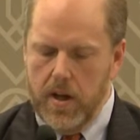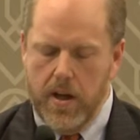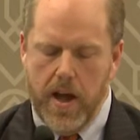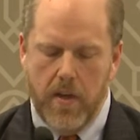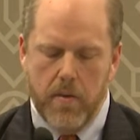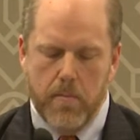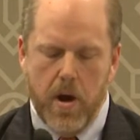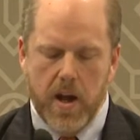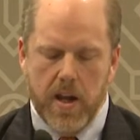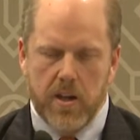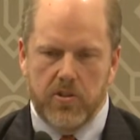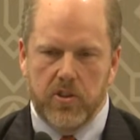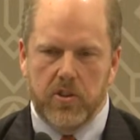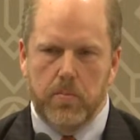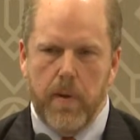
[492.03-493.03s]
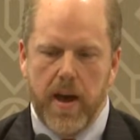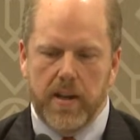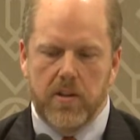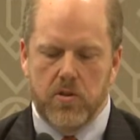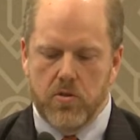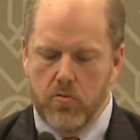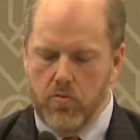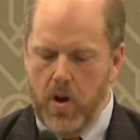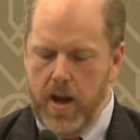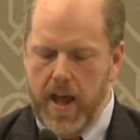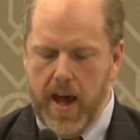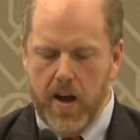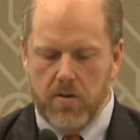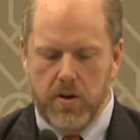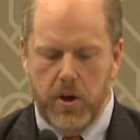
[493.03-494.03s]
Now, the money is expected to run
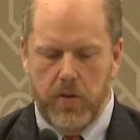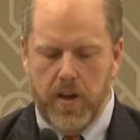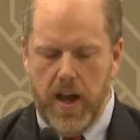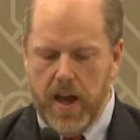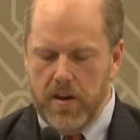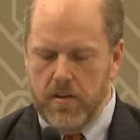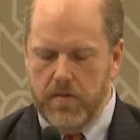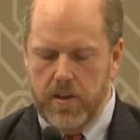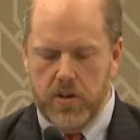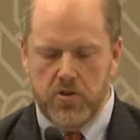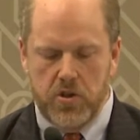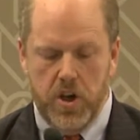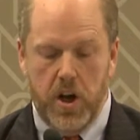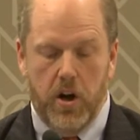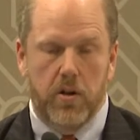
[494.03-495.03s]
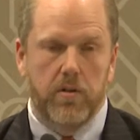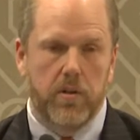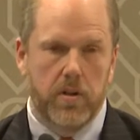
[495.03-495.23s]
out near the end of this year.